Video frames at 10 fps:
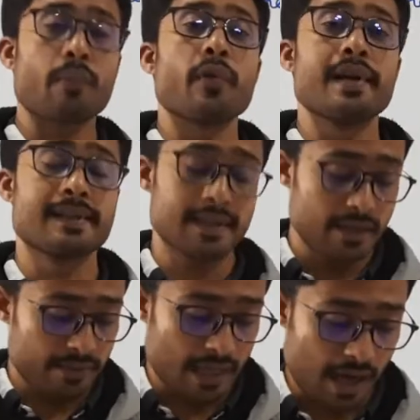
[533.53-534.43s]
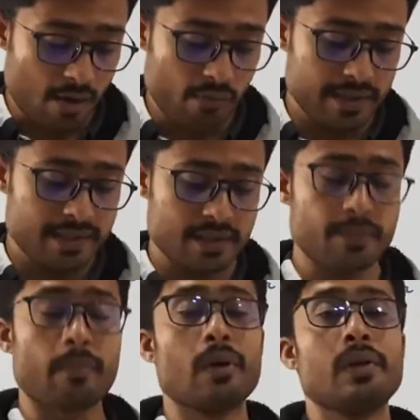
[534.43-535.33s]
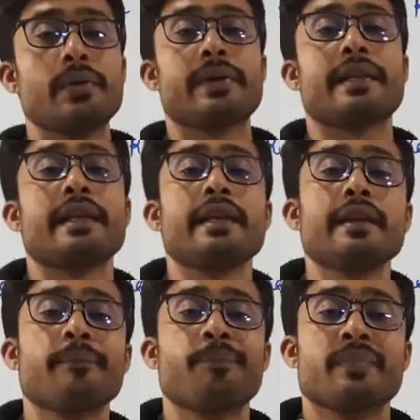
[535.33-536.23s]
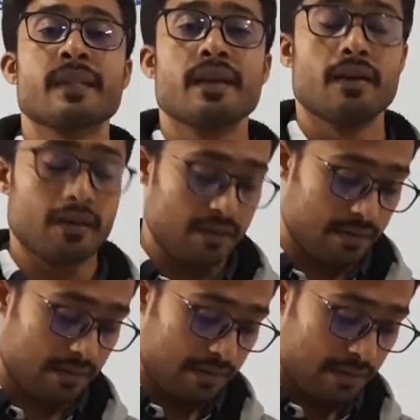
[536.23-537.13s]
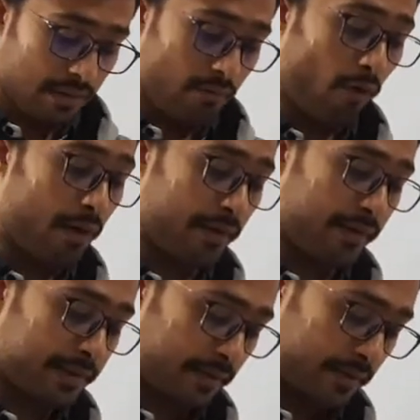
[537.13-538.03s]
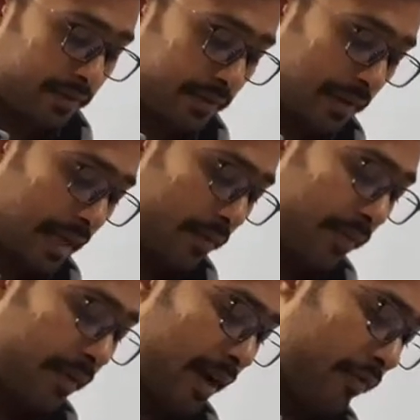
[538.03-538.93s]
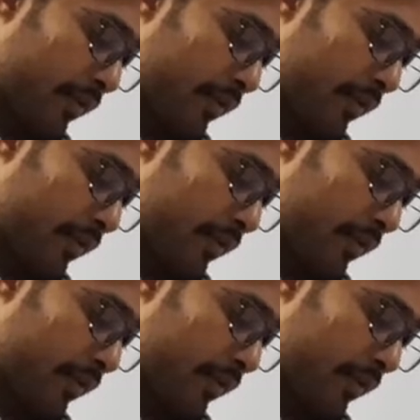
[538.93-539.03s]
points given how we just pollute the water resource. Let me write